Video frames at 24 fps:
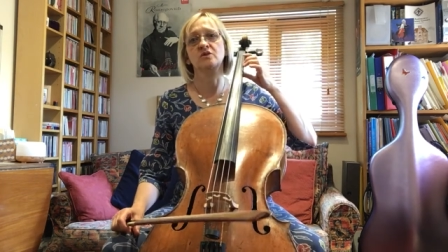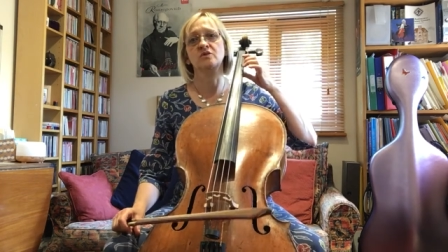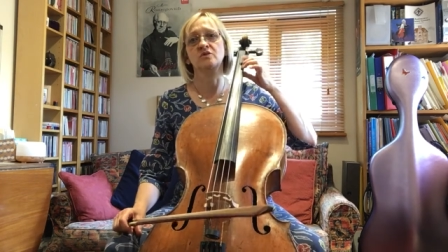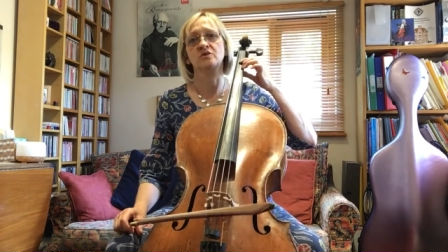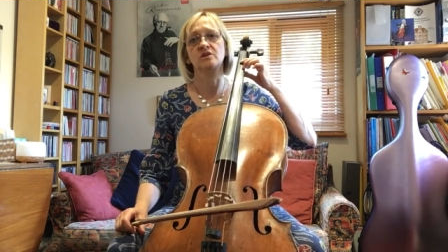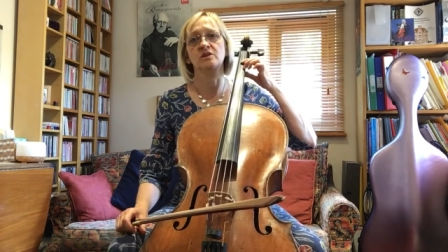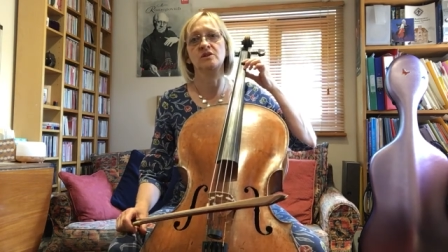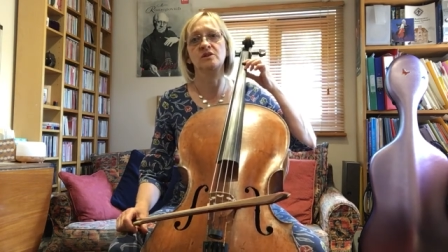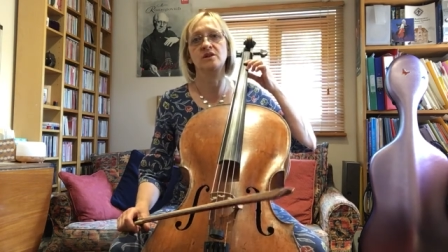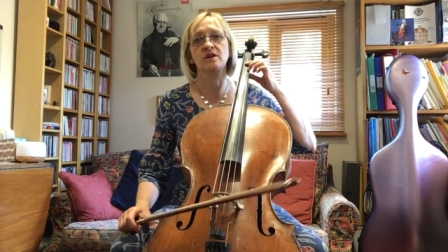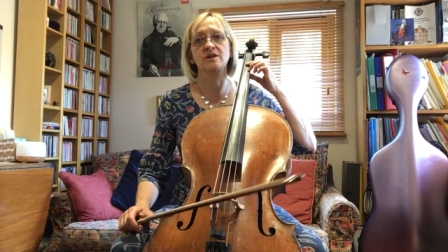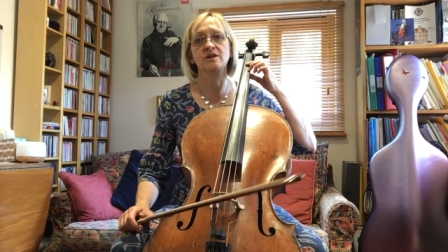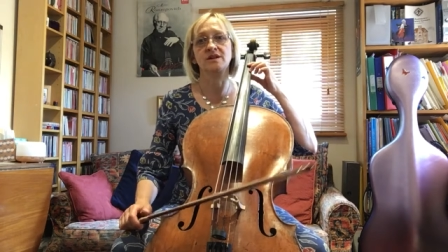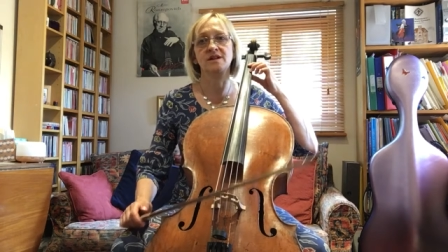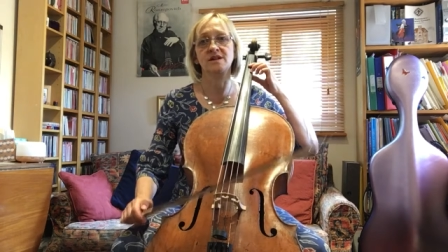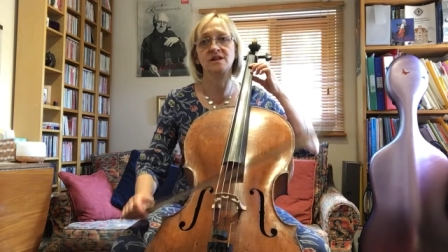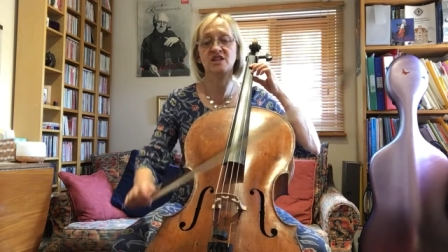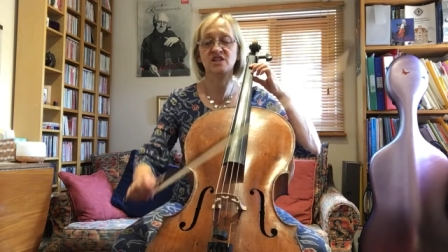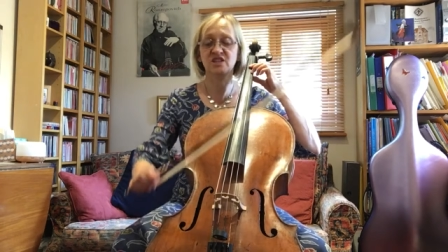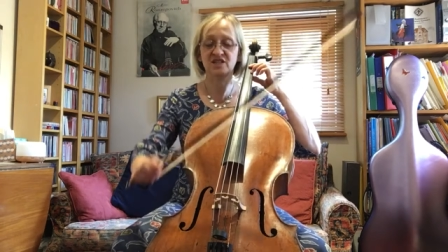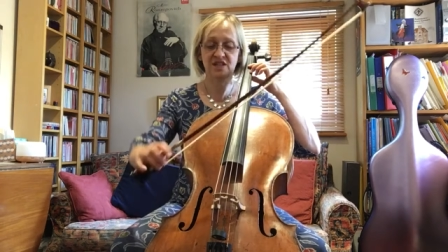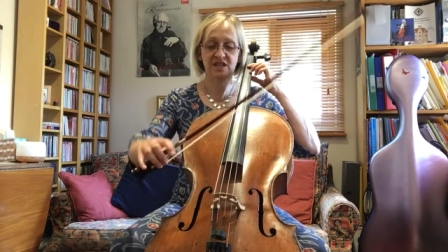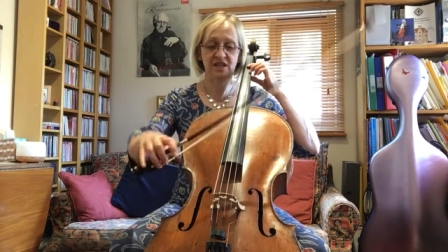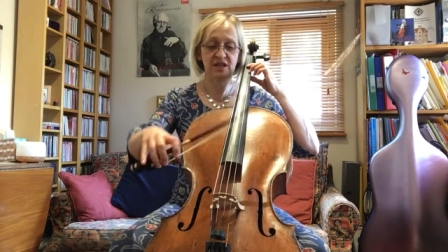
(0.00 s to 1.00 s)
to learn
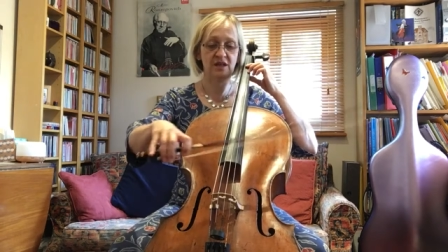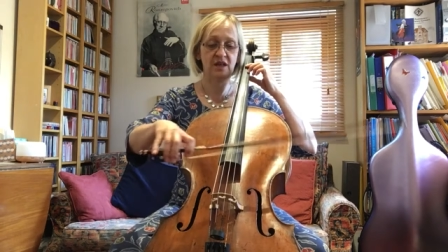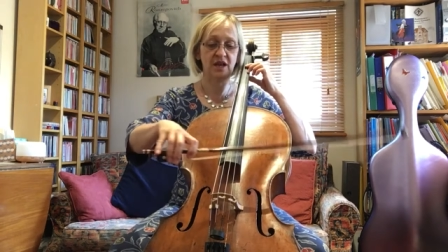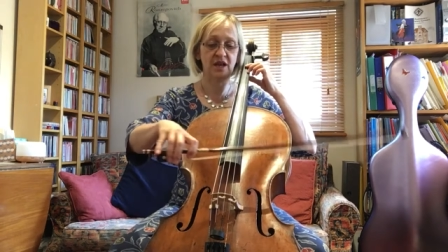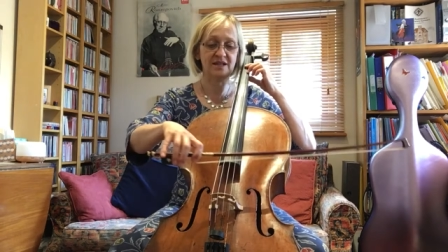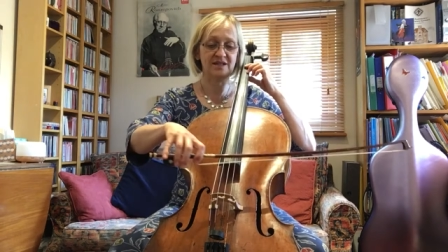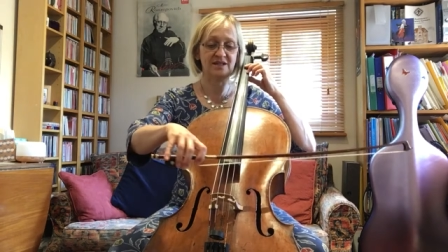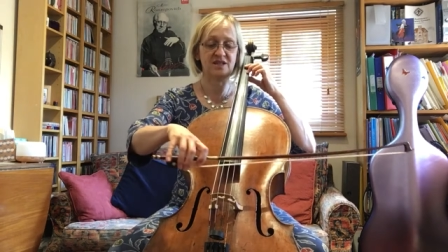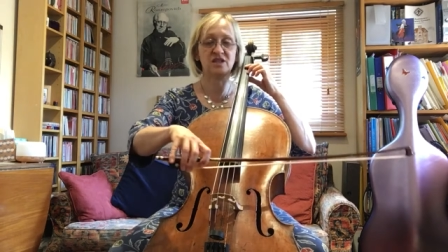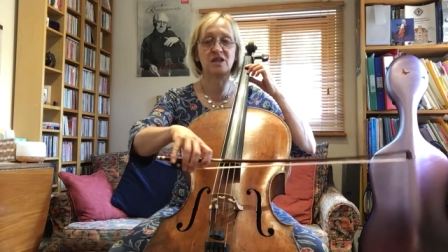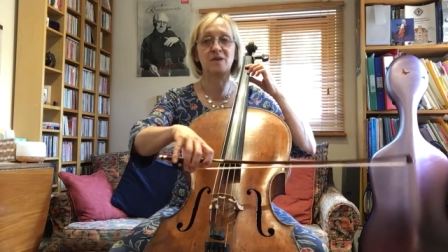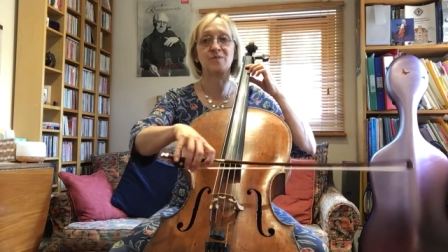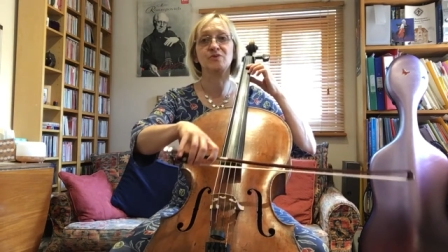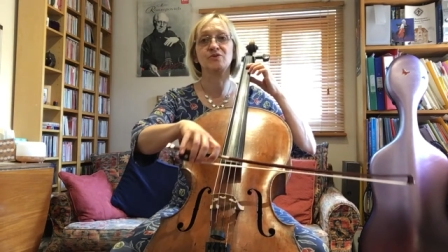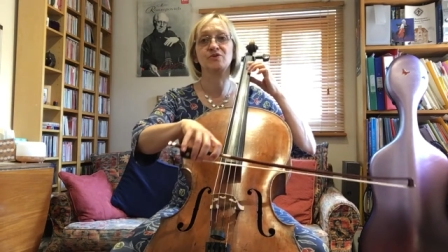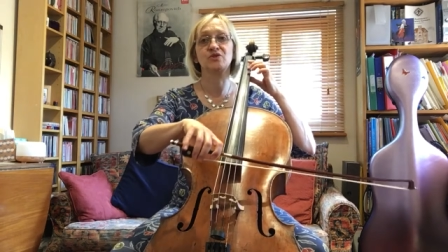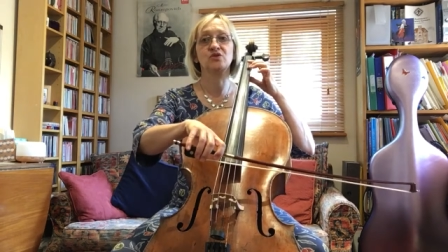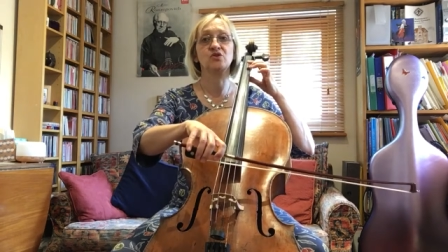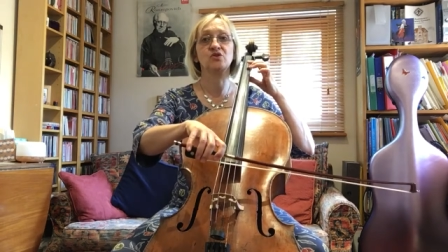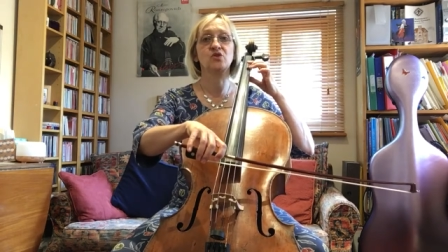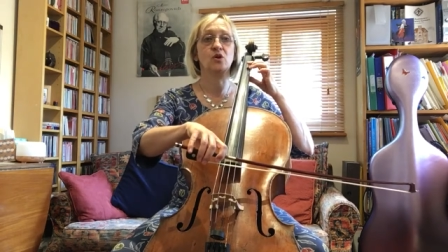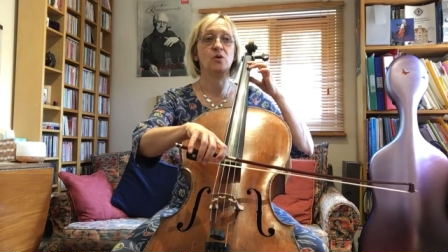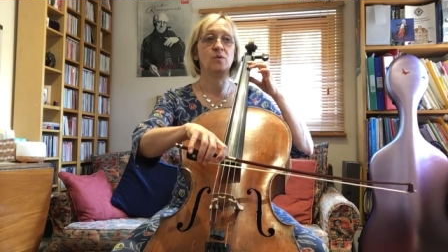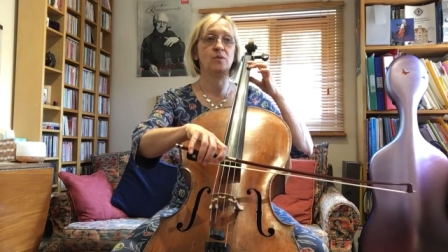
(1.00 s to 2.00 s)
initially as a double
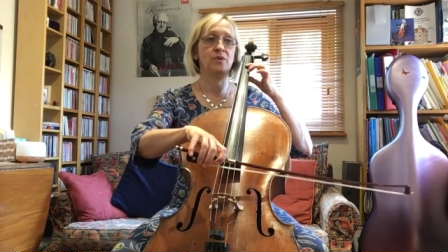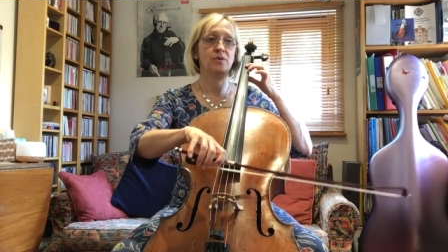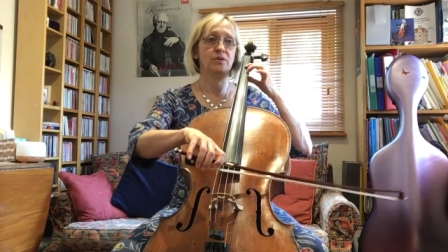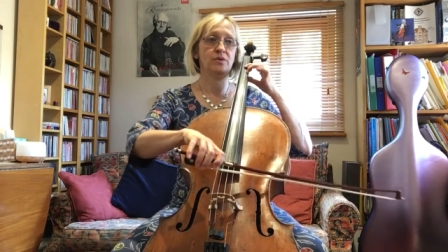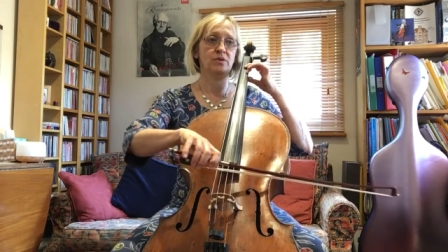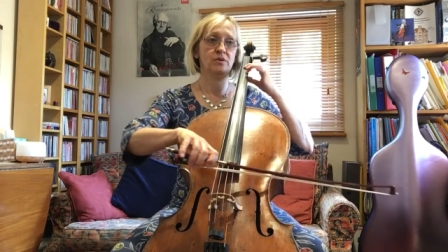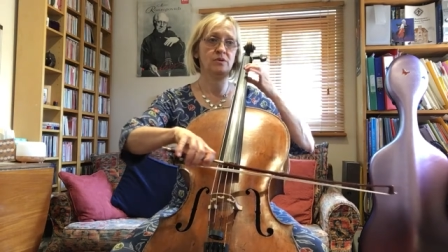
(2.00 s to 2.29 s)
stop, that